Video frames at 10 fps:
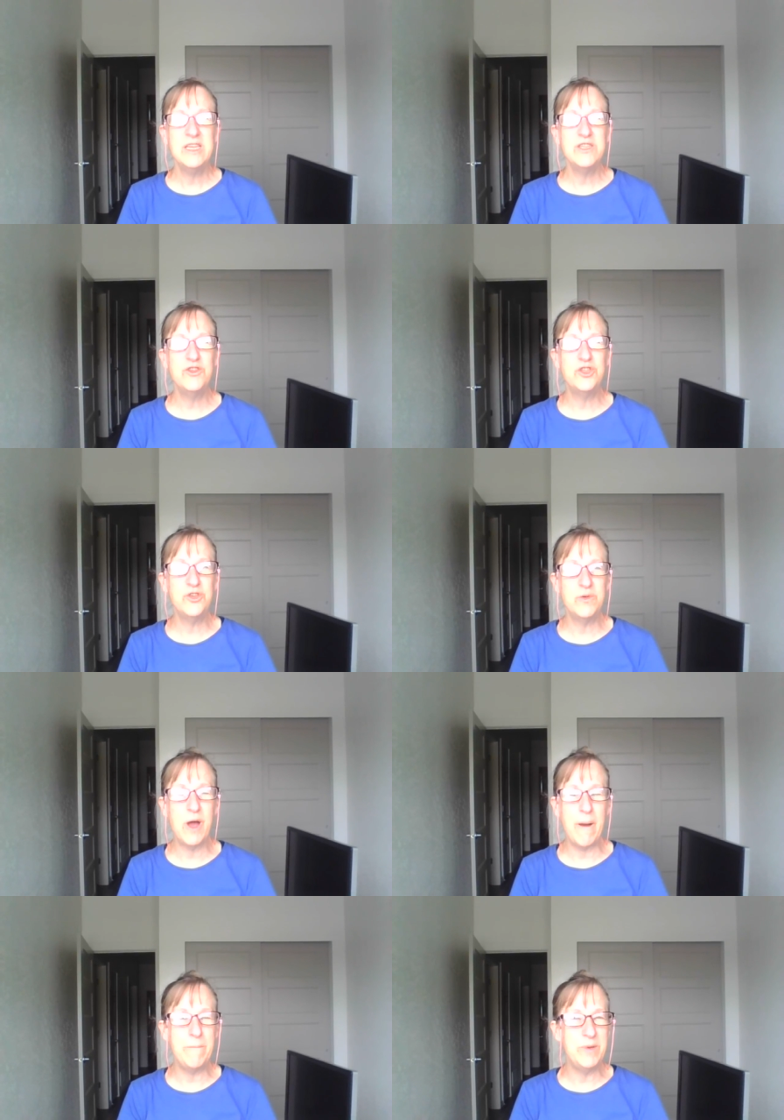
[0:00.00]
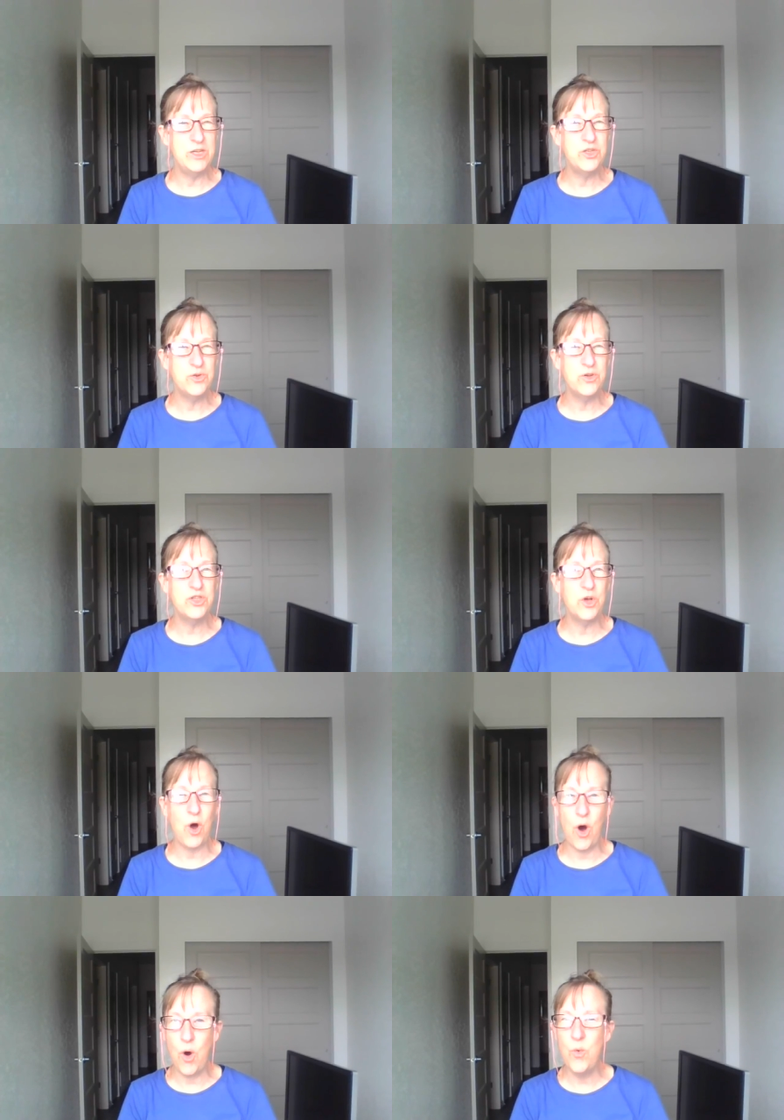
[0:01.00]
To um, be sure to
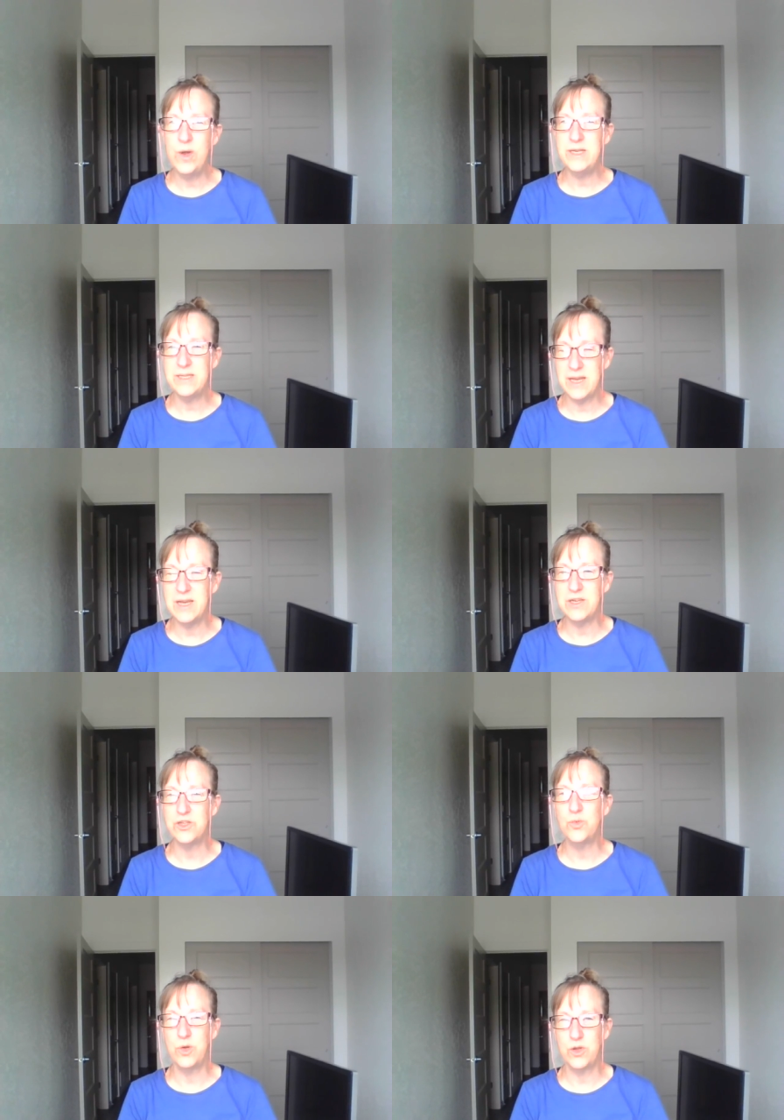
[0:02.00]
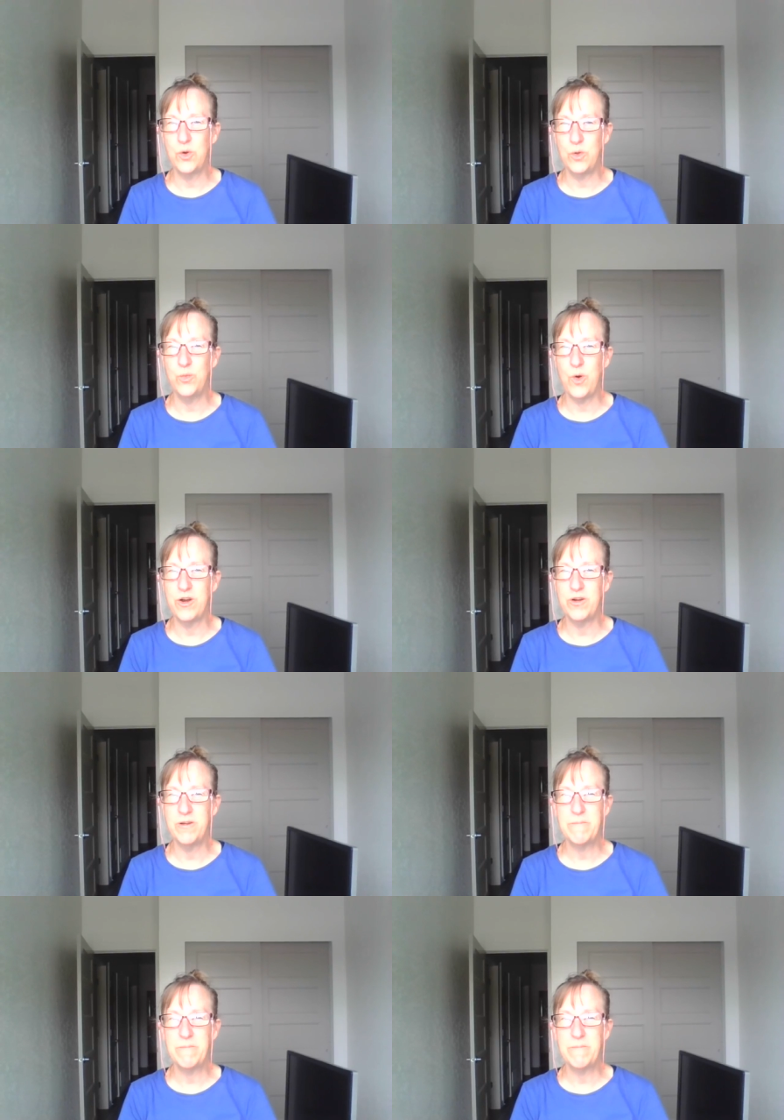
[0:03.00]
always end with cold water.